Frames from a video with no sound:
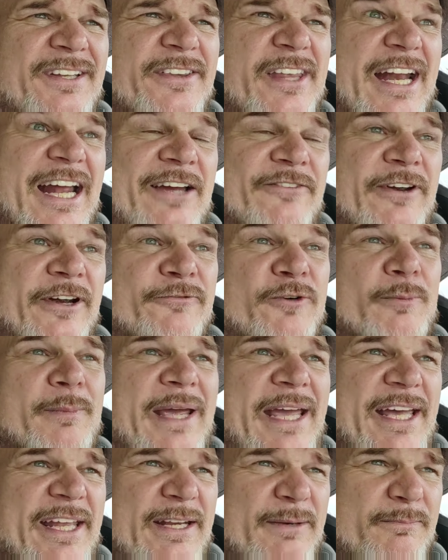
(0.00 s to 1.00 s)
that I've ever
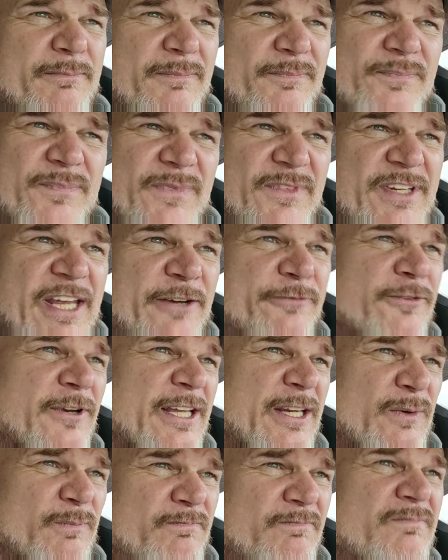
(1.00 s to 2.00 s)
met.
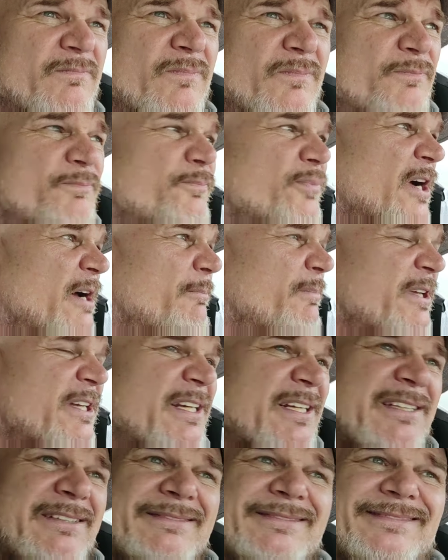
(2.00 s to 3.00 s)
Definitely,
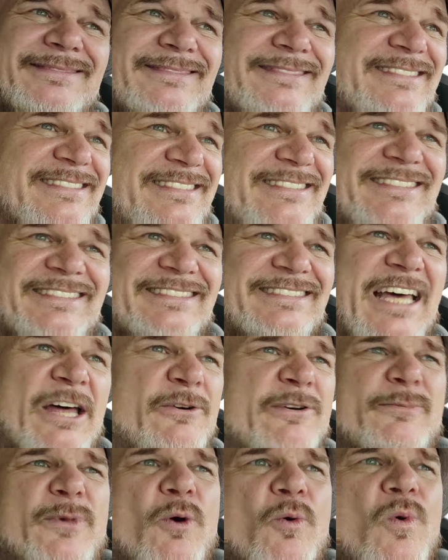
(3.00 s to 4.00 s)
probably, I
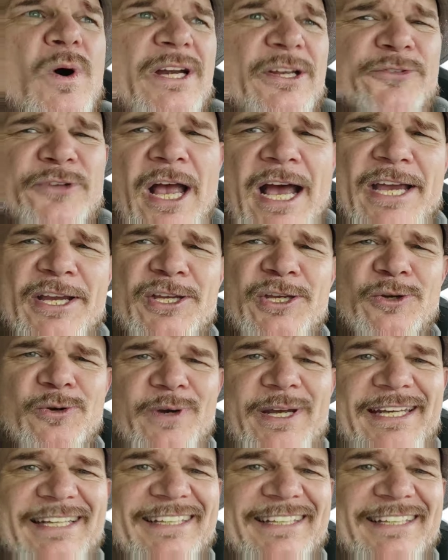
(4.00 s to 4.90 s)
don't even know what his IQ